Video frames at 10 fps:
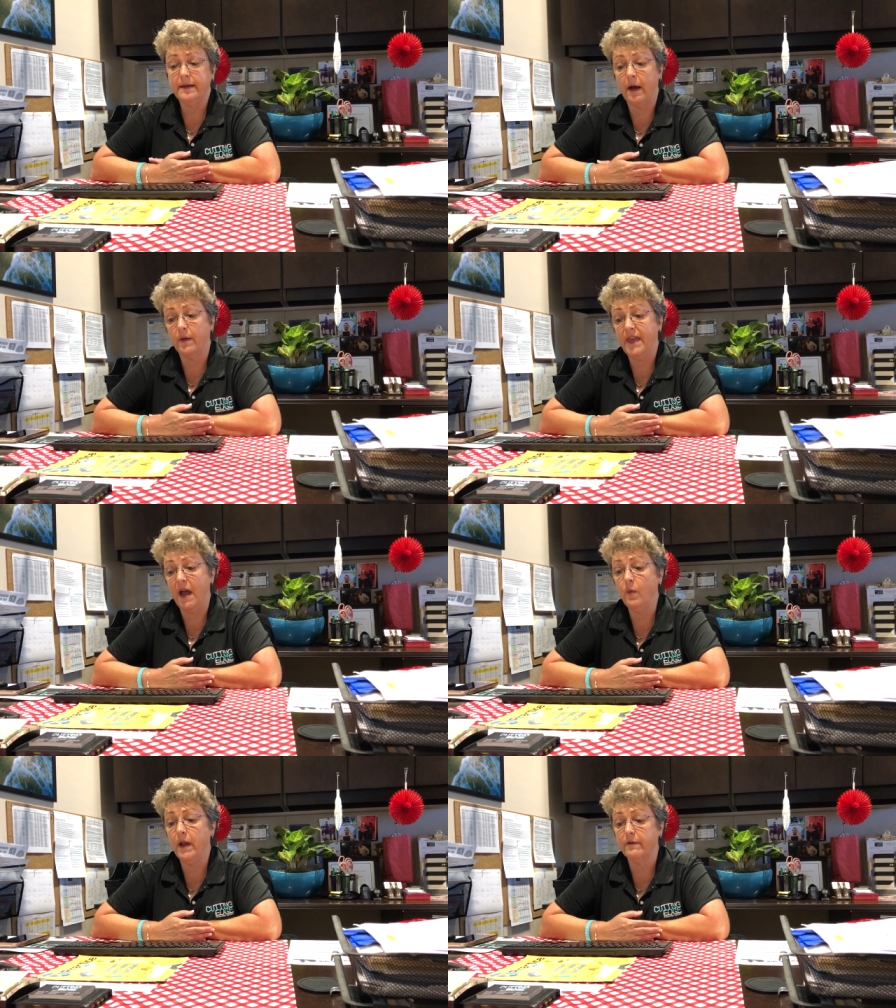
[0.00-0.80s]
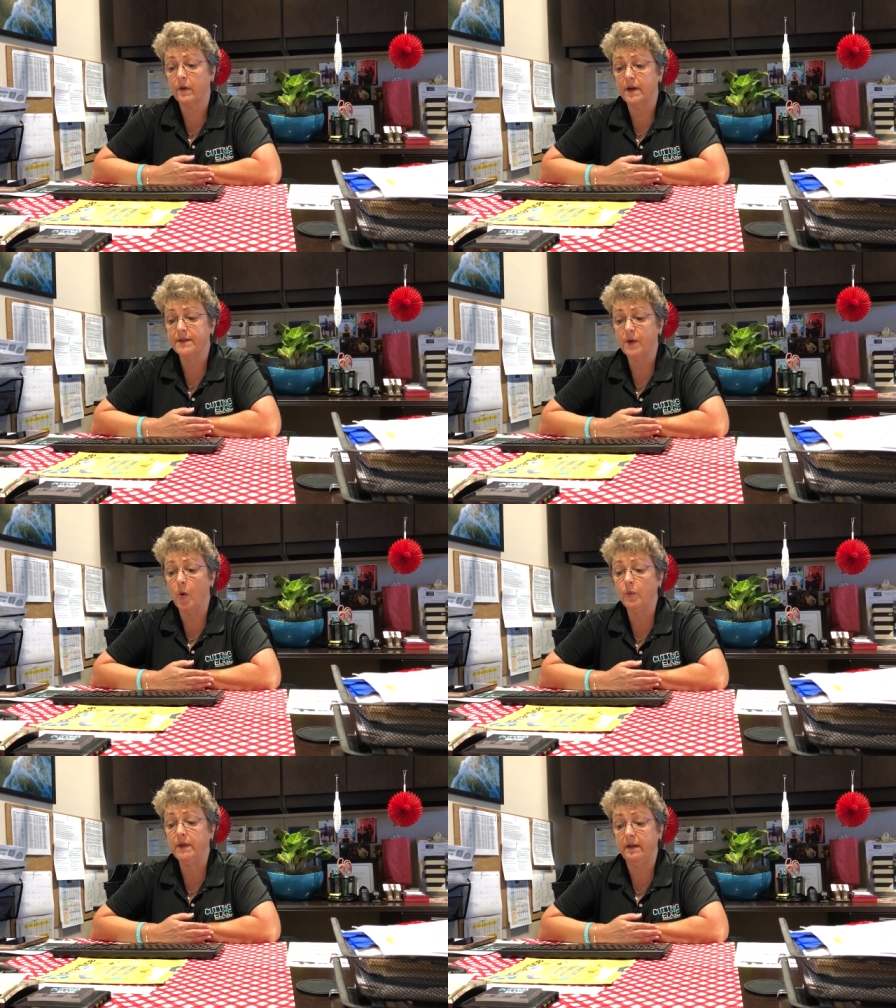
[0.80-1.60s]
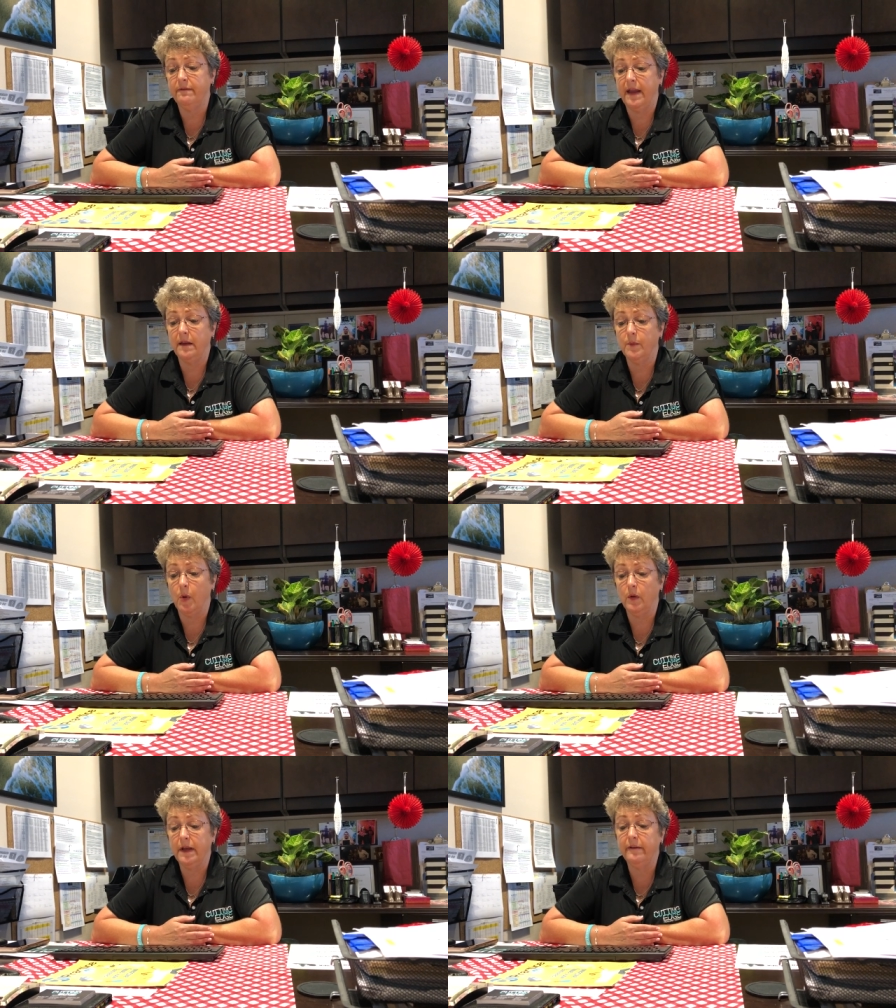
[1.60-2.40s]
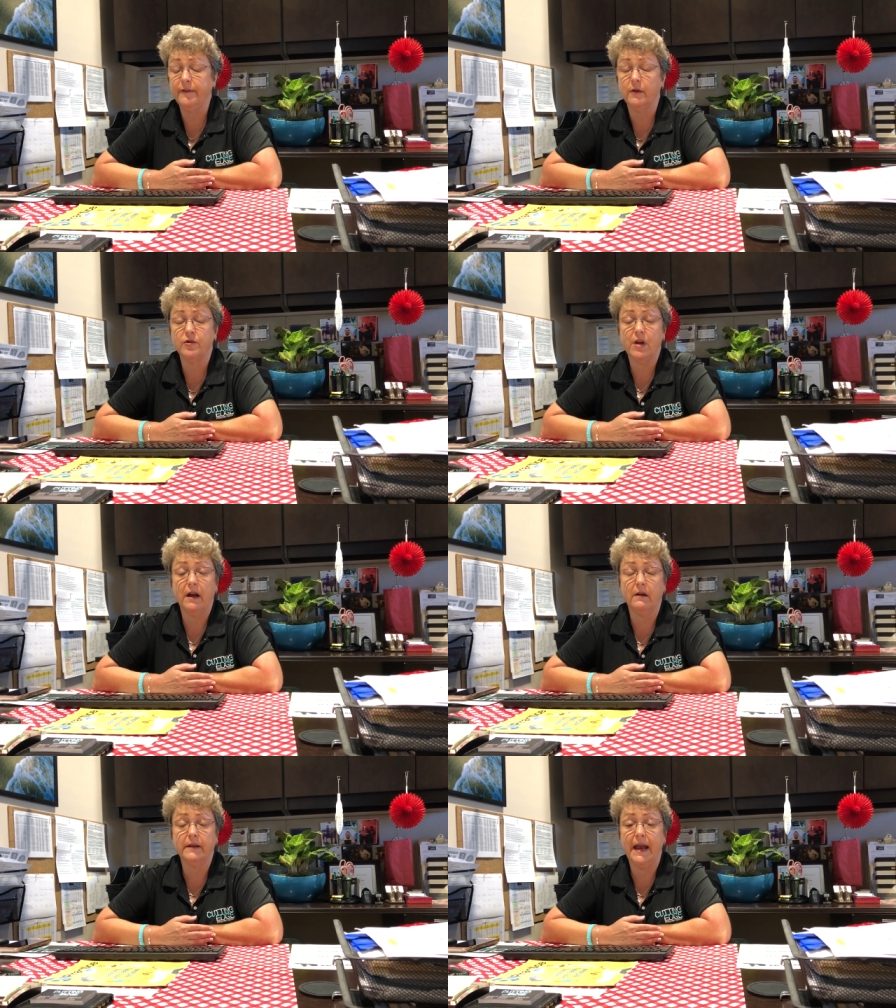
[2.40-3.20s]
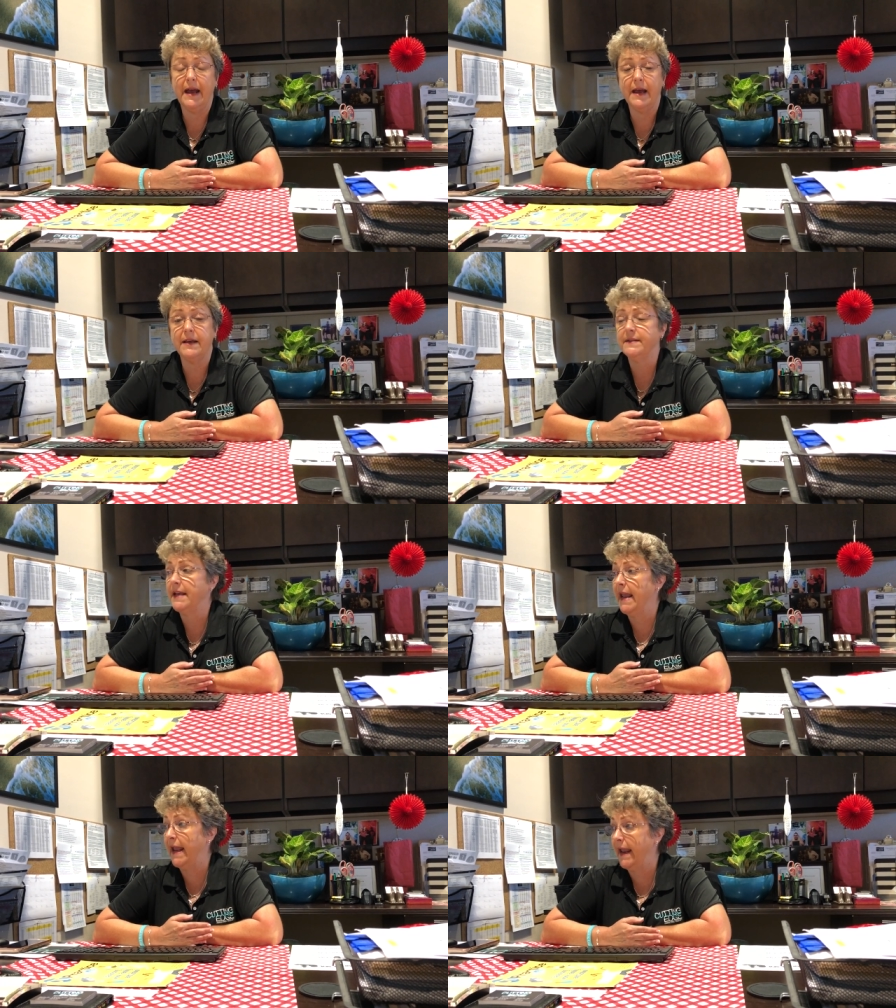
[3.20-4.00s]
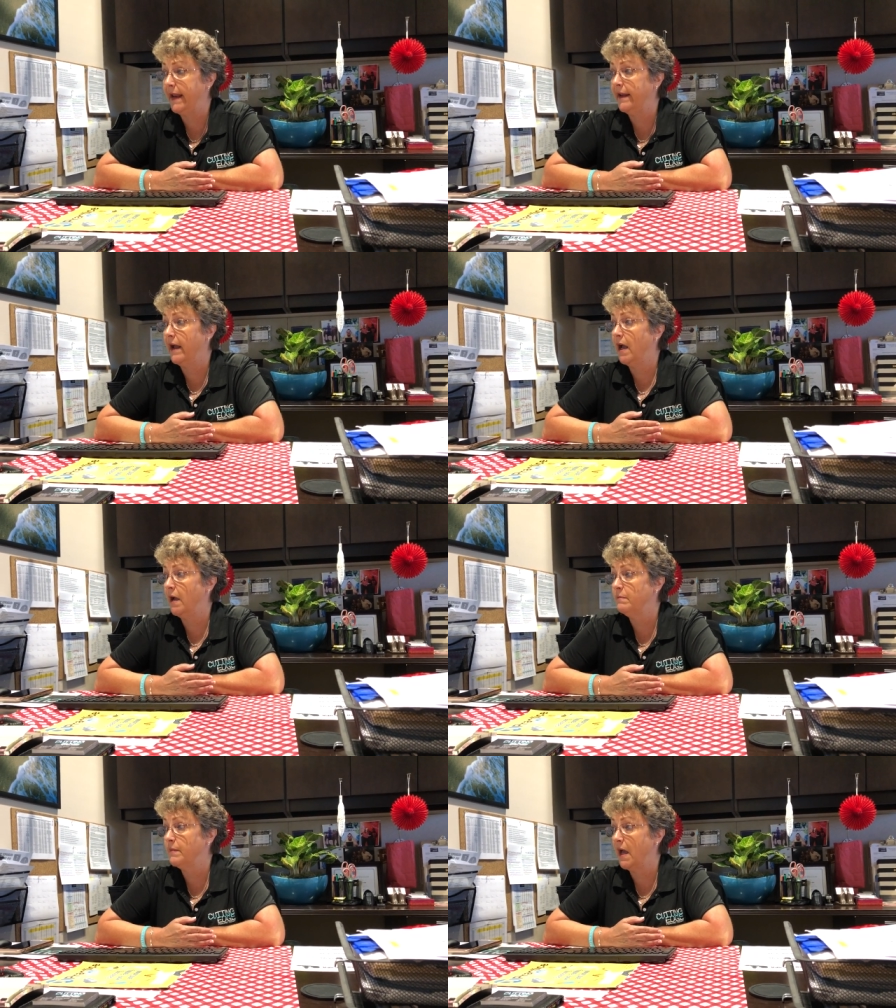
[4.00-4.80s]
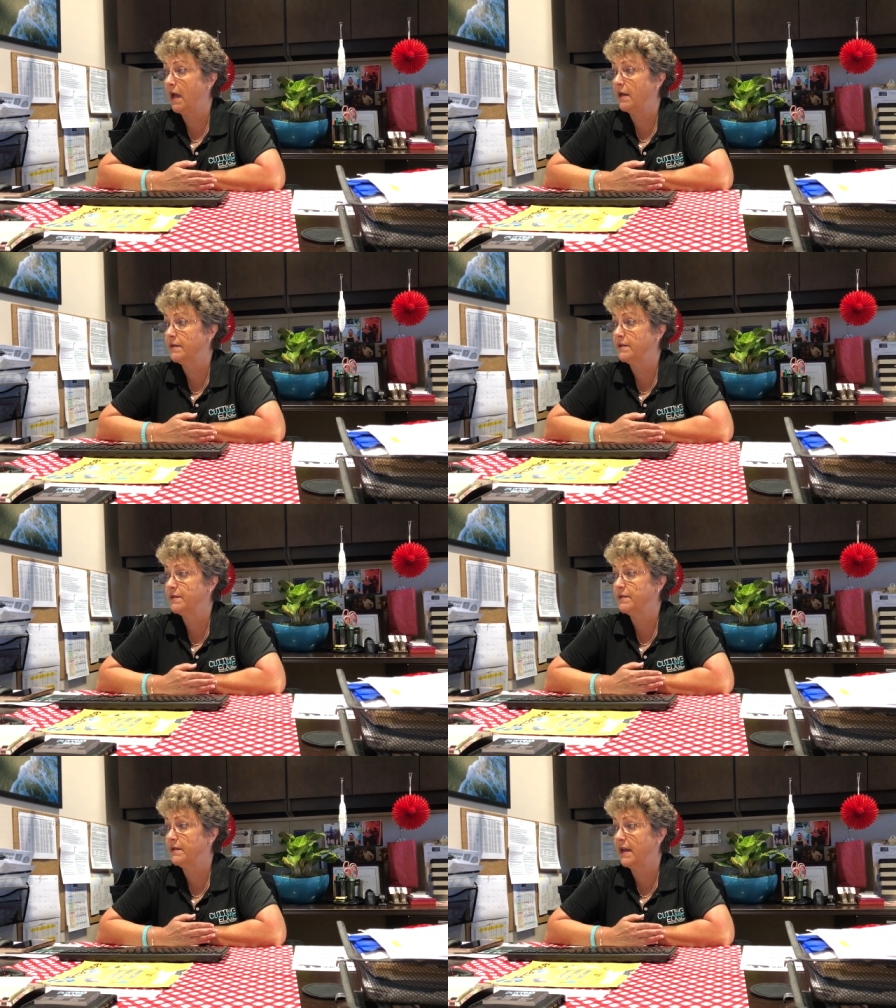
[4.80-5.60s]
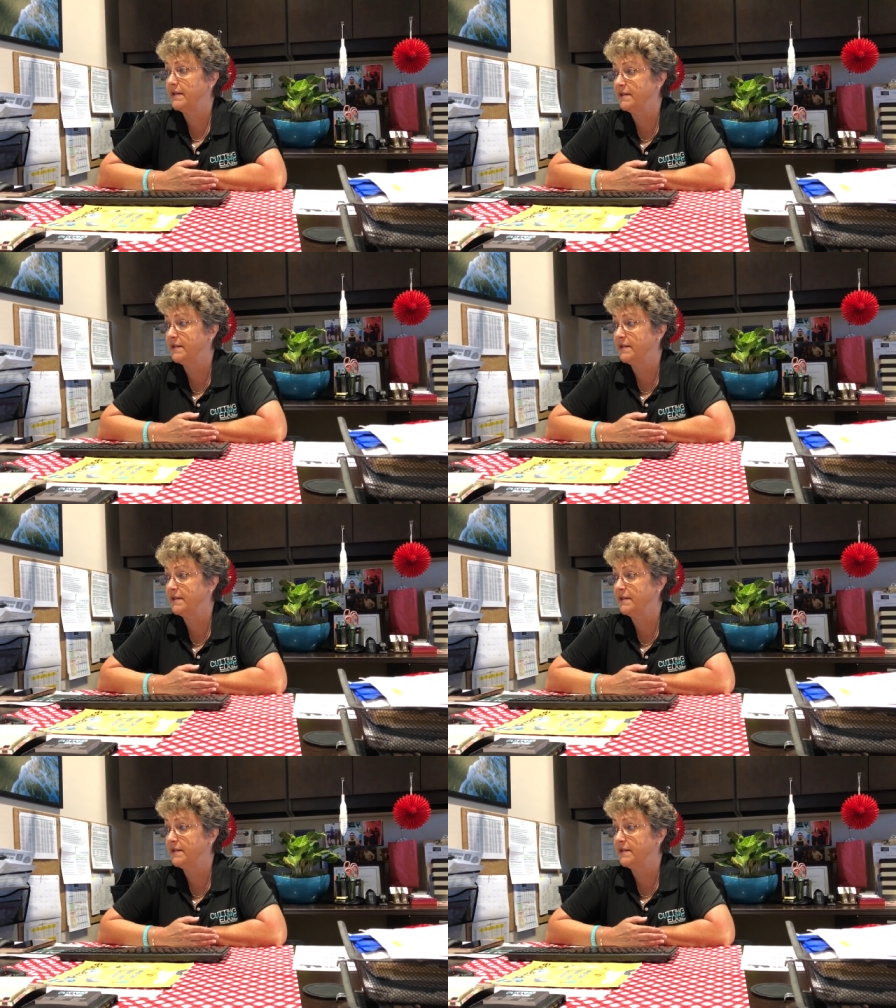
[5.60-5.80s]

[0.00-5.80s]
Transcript: Now, that waiver is only available if your child has a, um, a, a,